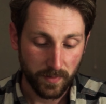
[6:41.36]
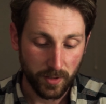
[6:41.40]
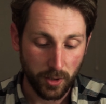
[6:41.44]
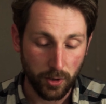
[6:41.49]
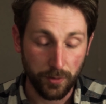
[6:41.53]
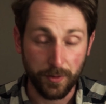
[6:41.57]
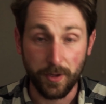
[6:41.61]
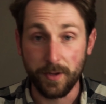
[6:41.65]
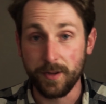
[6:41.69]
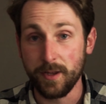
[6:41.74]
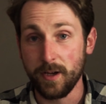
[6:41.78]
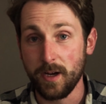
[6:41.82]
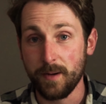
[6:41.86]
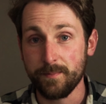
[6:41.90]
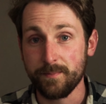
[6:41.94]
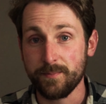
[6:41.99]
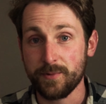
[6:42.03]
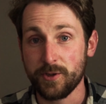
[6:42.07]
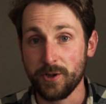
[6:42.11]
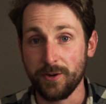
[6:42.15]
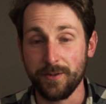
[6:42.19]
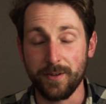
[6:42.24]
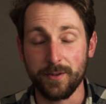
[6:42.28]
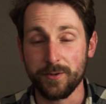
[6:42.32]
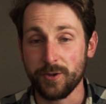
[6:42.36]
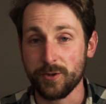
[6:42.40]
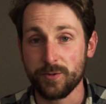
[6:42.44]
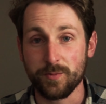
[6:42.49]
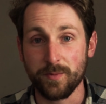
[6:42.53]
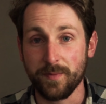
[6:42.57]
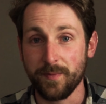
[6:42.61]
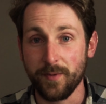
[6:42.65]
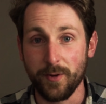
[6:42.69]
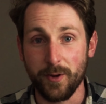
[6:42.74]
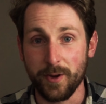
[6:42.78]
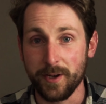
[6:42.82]
Although I'm sure they'll
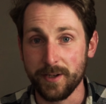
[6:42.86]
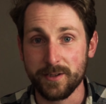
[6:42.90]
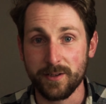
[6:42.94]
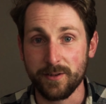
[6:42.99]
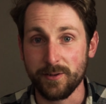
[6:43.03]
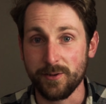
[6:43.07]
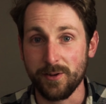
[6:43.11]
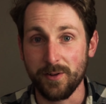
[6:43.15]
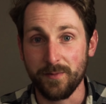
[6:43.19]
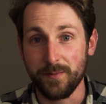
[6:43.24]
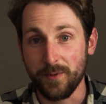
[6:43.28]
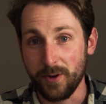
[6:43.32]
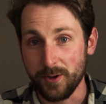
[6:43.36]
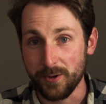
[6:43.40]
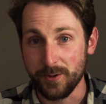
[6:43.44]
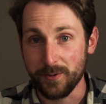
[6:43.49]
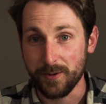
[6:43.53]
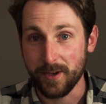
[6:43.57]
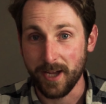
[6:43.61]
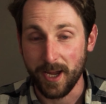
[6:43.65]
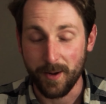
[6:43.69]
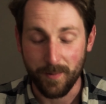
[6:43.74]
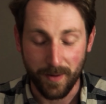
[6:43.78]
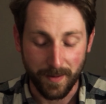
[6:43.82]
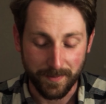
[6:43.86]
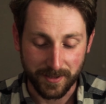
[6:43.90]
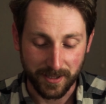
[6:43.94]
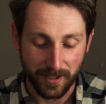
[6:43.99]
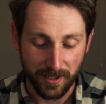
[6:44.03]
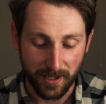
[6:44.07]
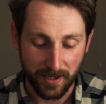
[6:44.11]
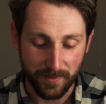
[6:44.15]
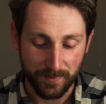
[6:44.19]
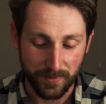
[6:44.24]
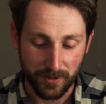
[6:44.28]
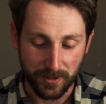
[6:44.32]
just refer you to the gov.uk
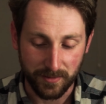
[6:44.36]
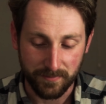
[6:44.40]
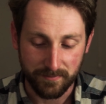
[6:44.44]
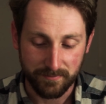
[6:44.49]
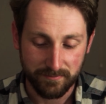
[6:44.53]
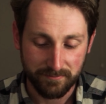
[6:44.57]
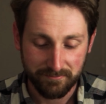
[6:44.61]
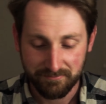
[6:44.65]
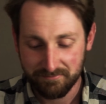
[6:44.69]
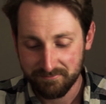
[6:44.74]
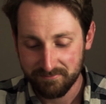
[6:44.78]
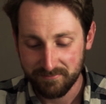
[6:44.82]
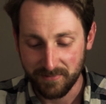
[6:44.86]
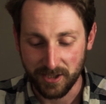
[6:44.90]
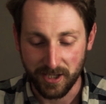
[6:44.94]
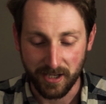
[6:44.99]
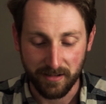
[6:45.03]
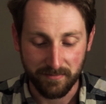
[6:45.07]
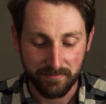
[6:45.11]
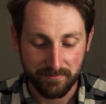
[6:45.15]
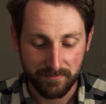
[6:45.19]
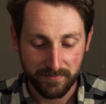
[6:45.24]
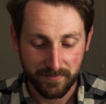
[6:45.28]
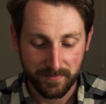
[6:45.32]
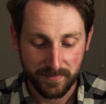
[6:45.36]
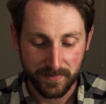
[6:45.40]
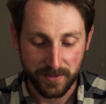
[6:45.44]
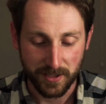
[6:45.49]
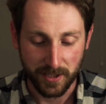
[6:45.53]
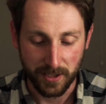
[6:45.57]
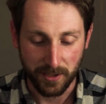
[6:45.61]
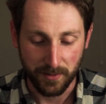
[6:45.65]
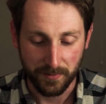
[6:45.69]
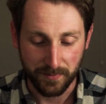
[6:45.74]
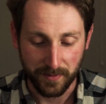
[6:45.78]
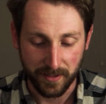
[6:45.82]
website, but you know, it's the little